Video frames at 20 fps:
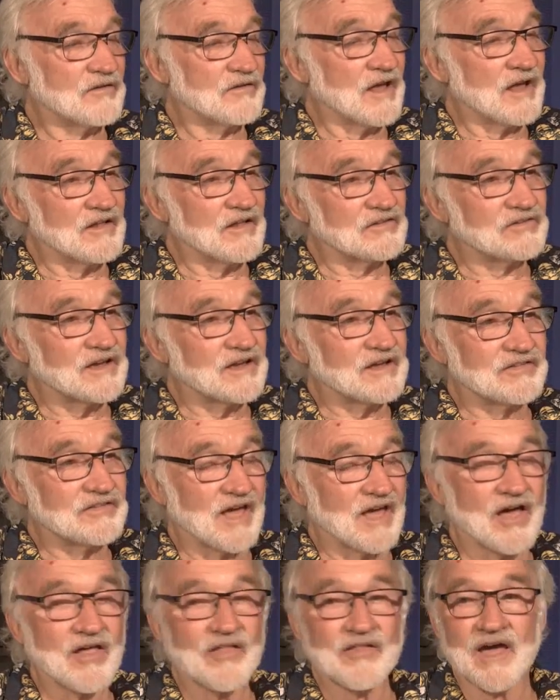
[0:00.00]
And
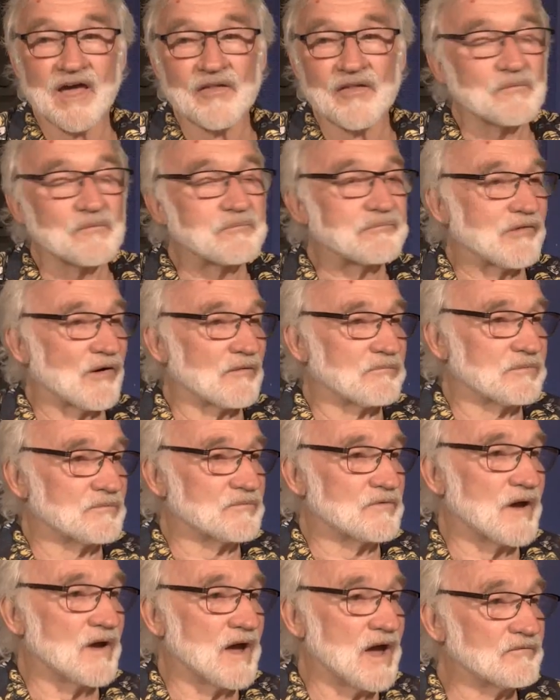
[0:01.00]
indeed, the, the other
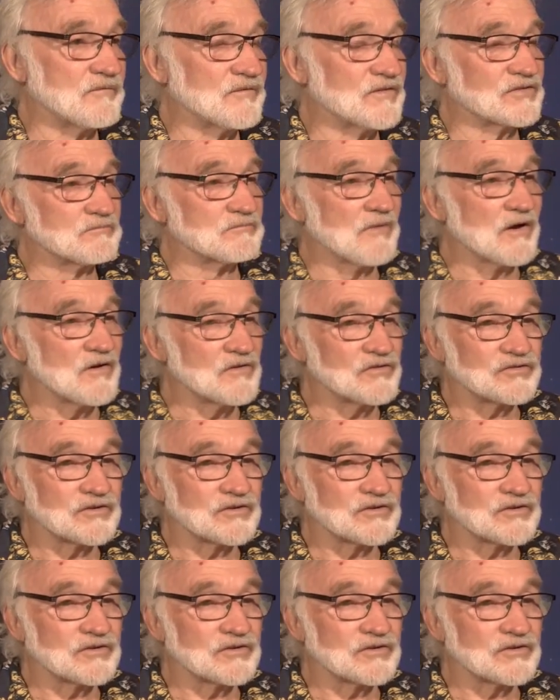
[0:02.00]
problem you have is